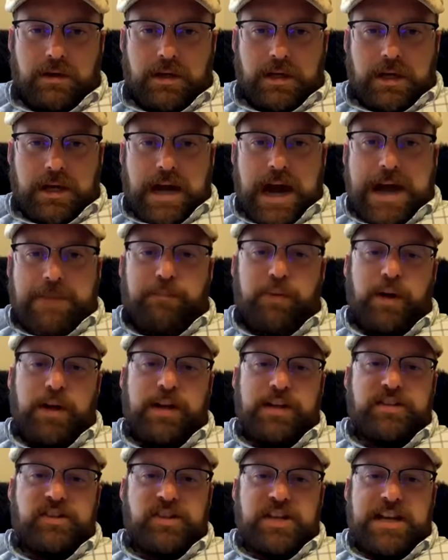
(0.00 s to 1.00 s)
I put a
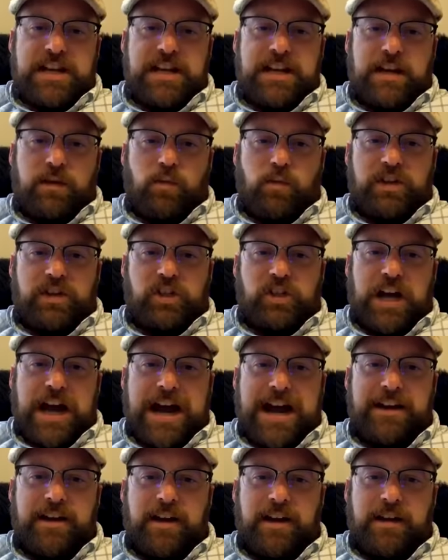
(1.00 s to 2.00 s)
scene in with
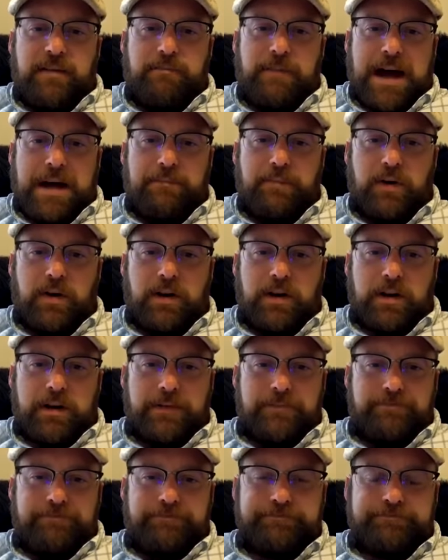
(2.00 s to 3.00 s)
China in my book.
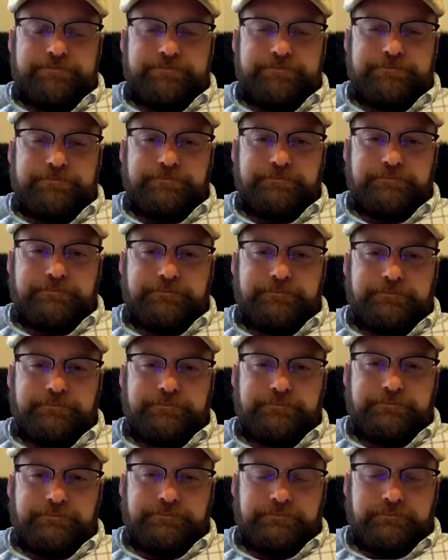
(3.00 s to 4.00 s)

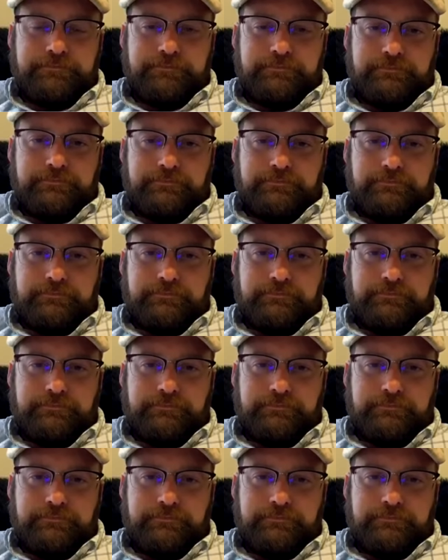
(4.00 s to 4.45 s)
Oh yeah.